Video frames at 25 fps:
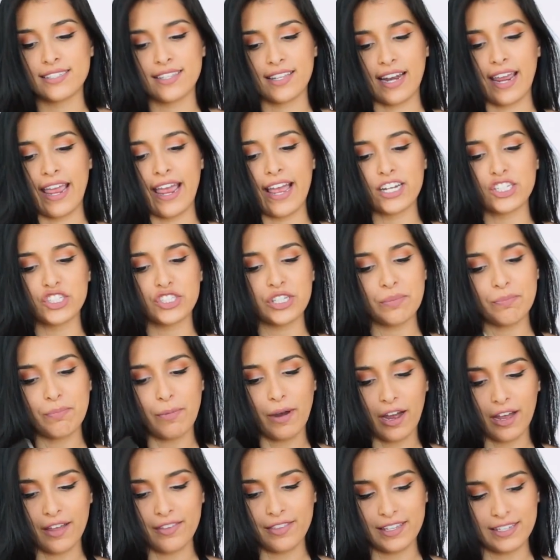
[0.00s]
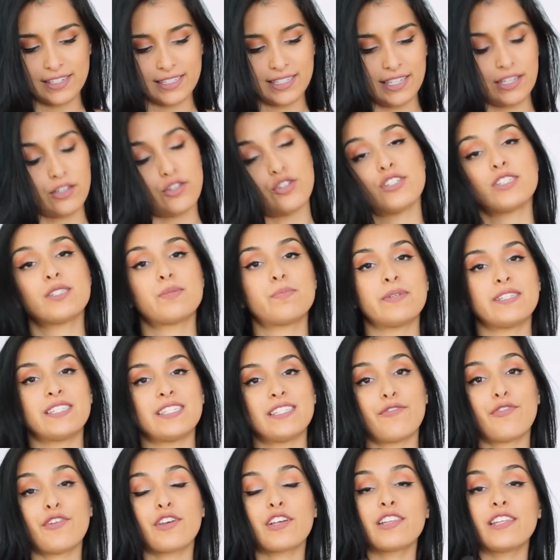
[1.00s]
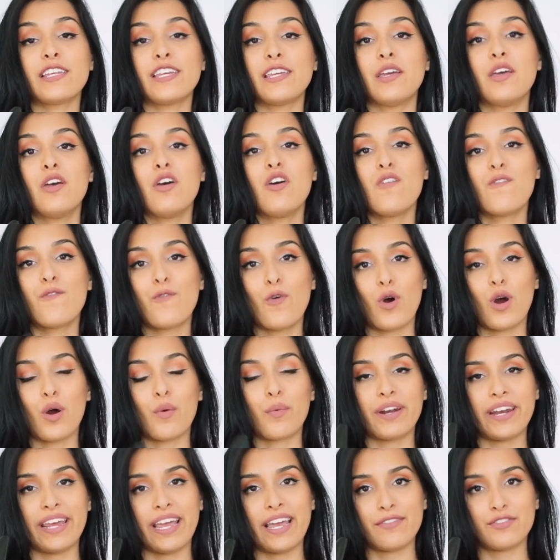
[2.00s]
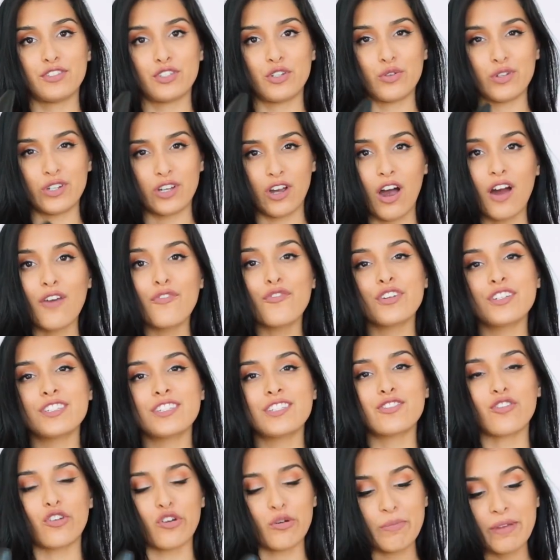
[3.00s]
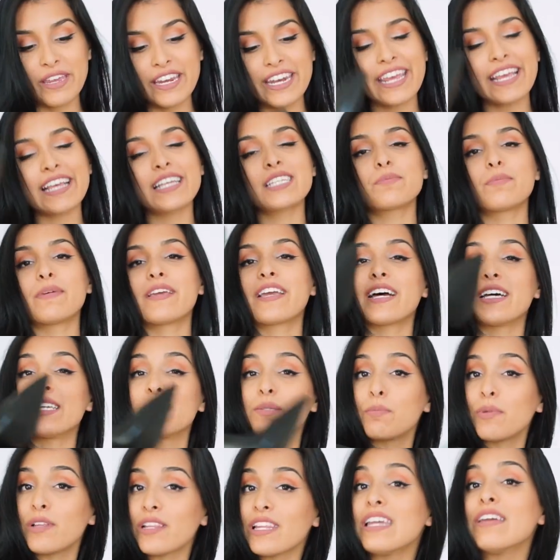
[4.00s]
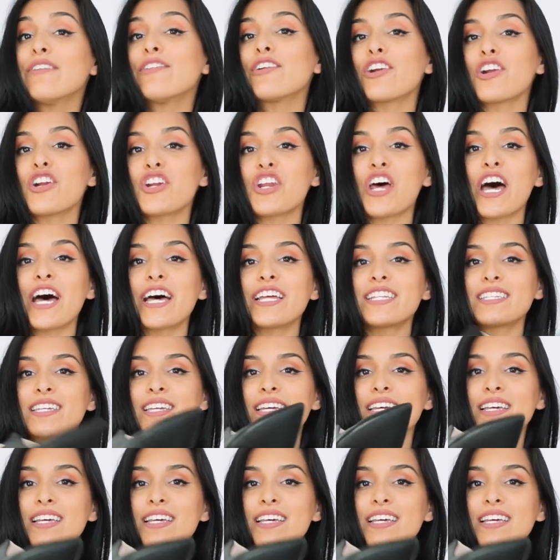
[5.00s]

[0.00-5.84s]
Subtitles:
and I actually bought these heels specifically for when I have to go to conferences or meetings because, believe it or not,